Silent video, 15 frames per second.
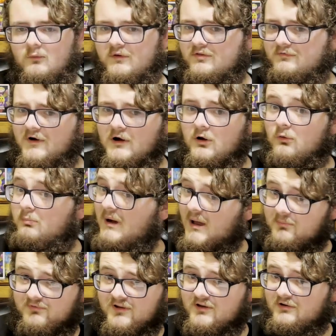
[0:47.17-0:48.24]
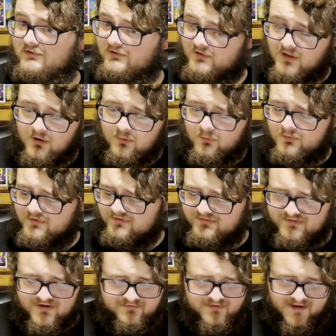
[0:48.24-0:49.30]
With Funko Pop figures alone, there's
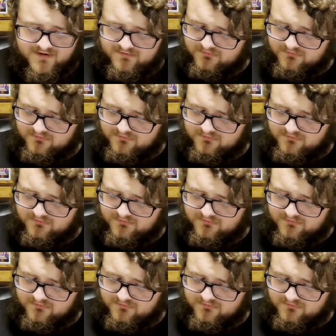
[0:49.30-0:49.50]
stuff like